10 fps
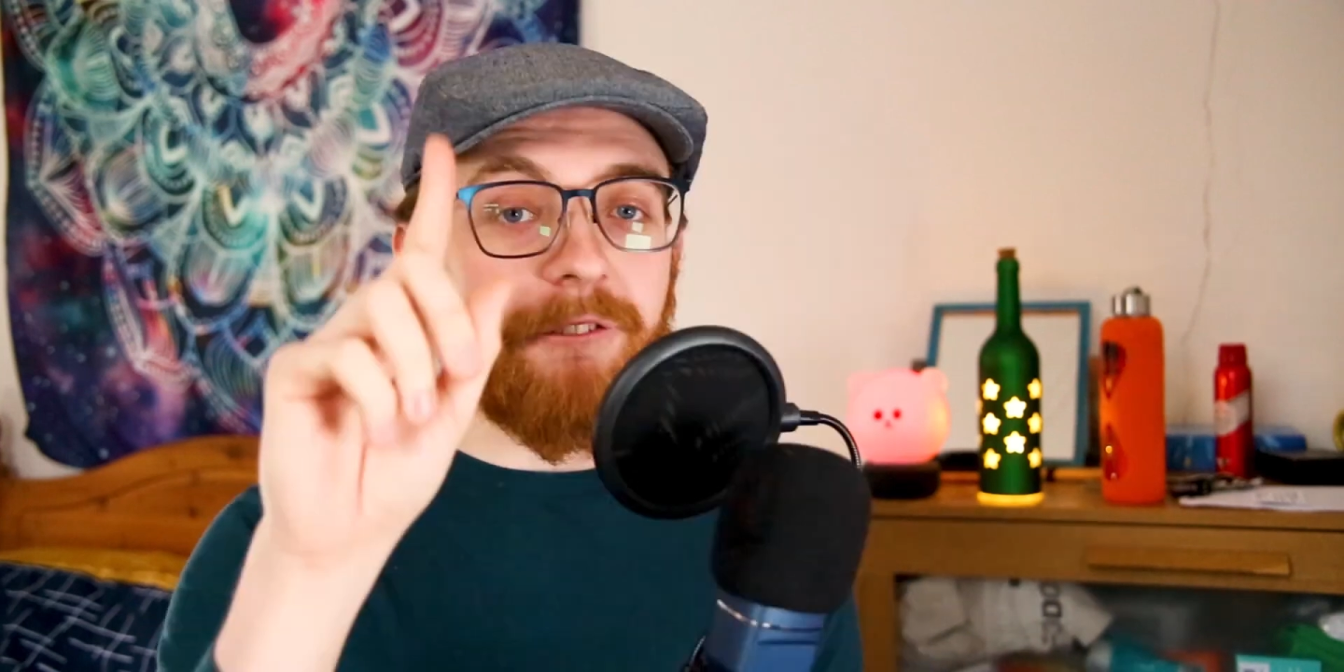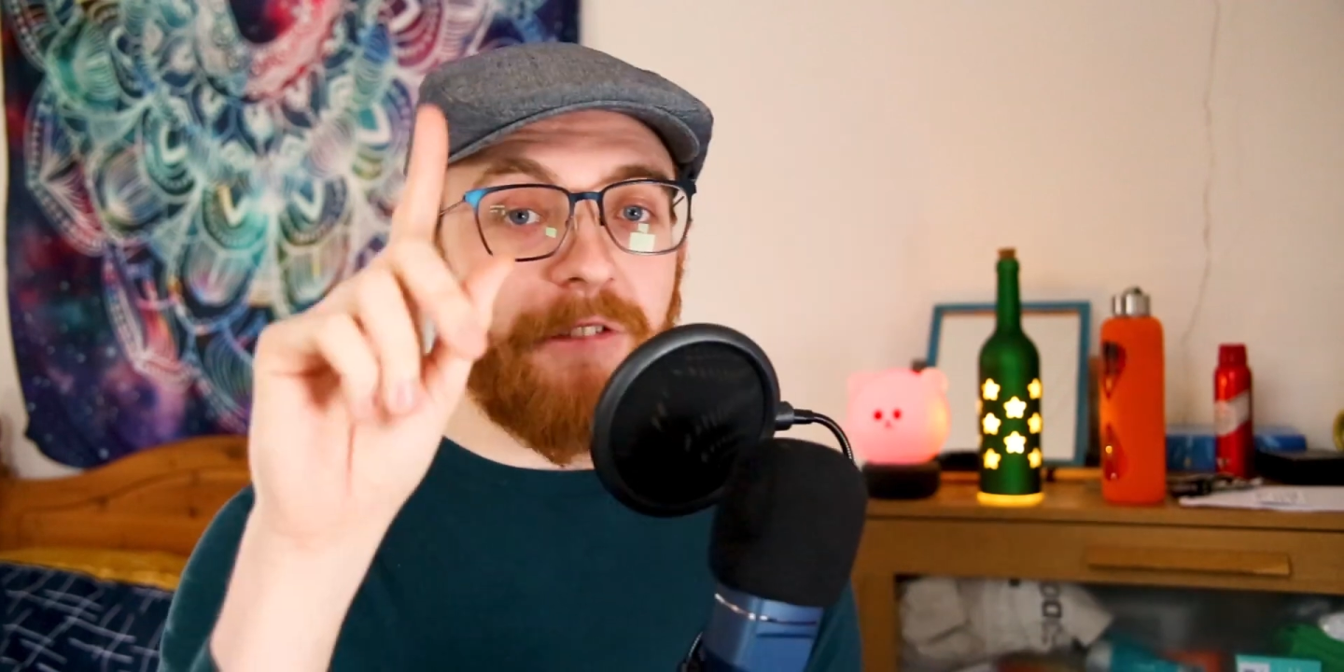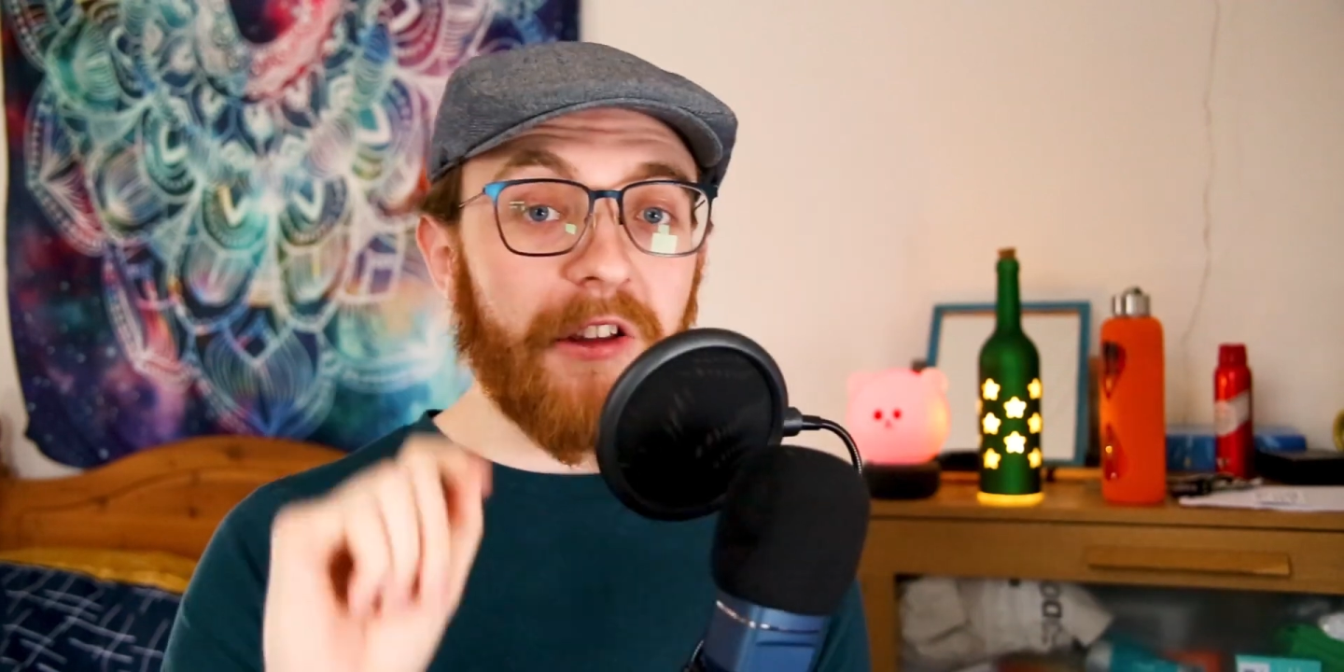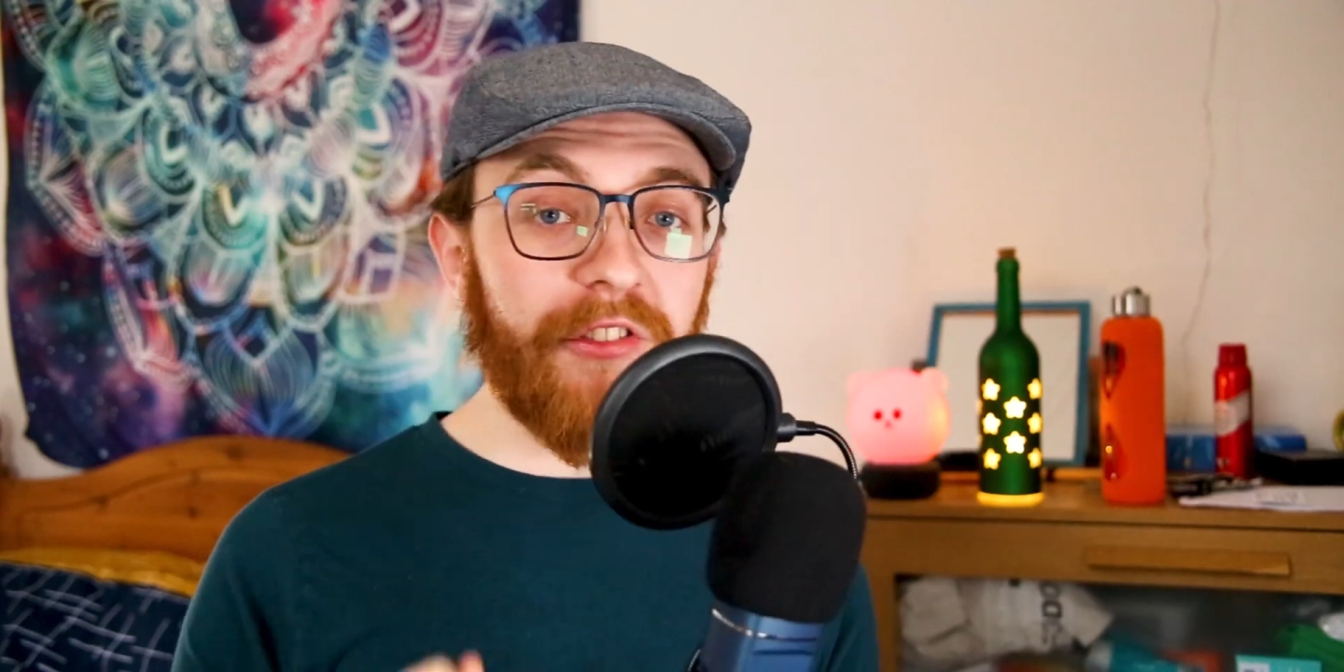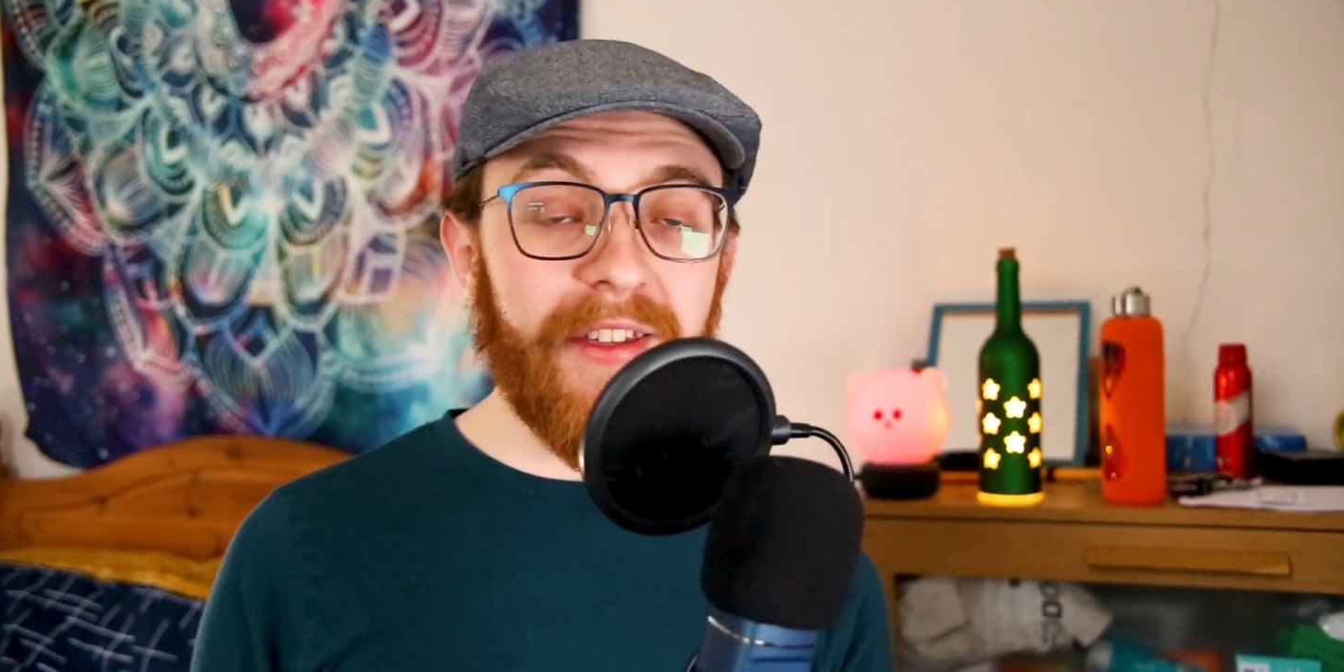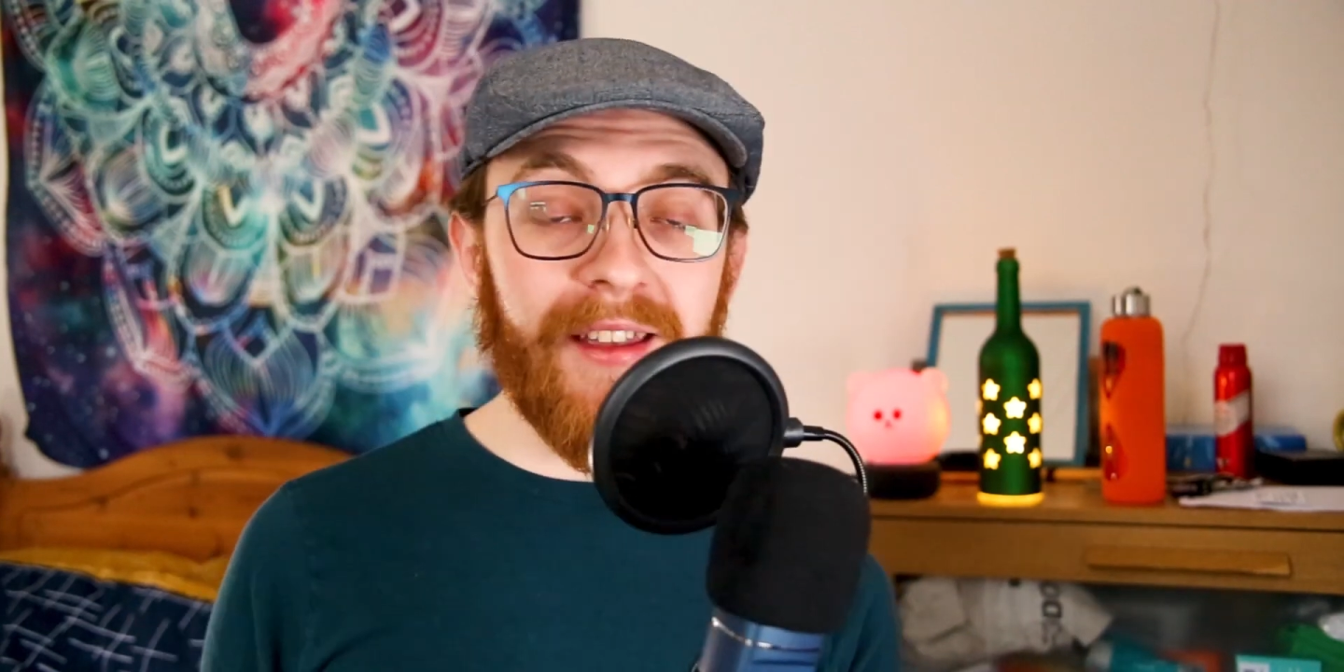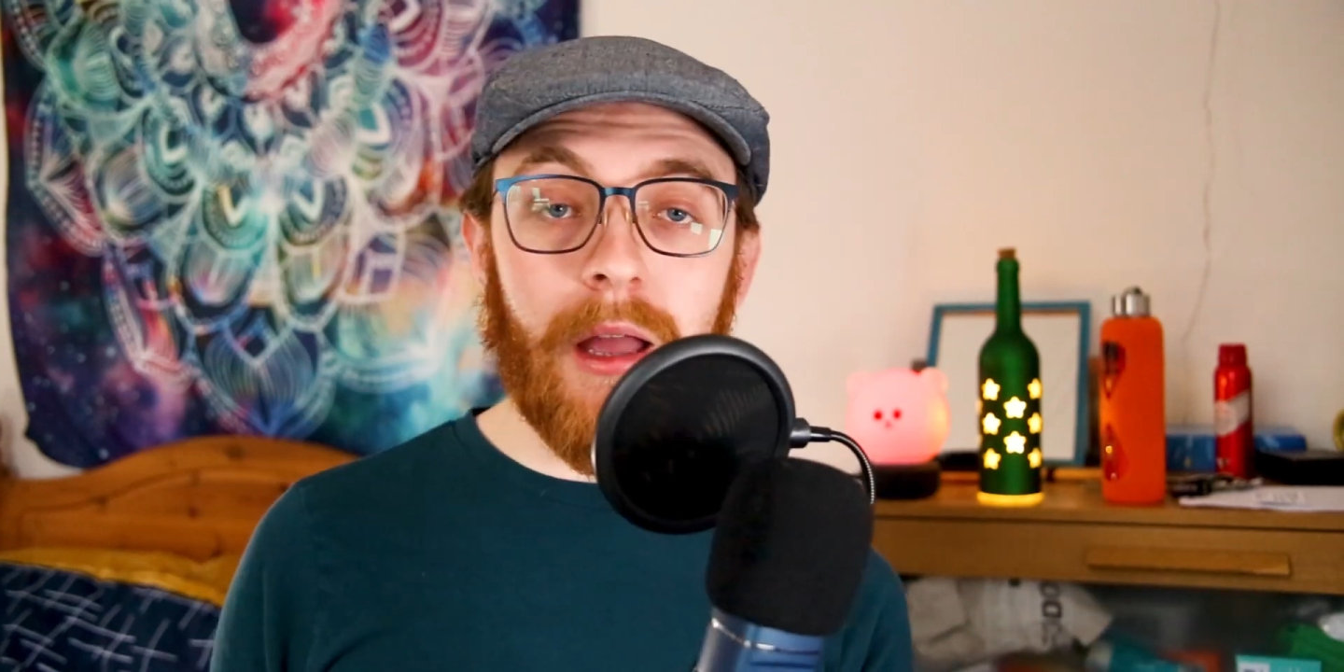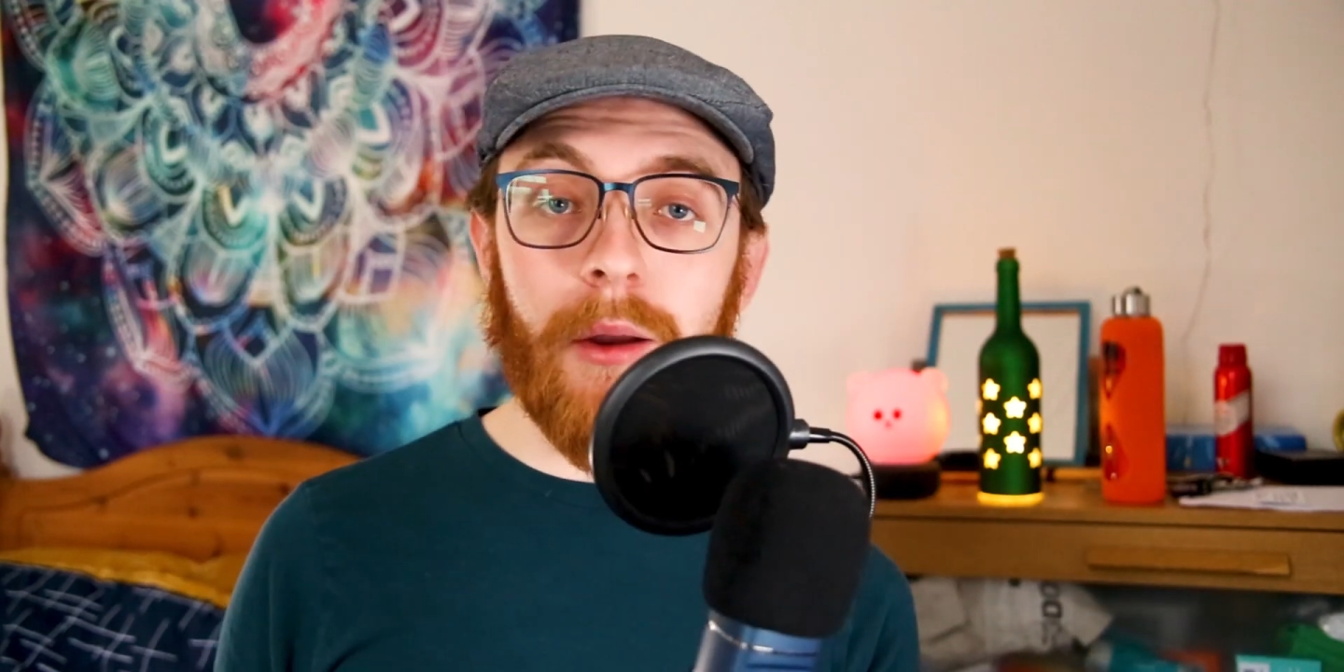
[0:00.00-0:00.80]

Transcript: First thing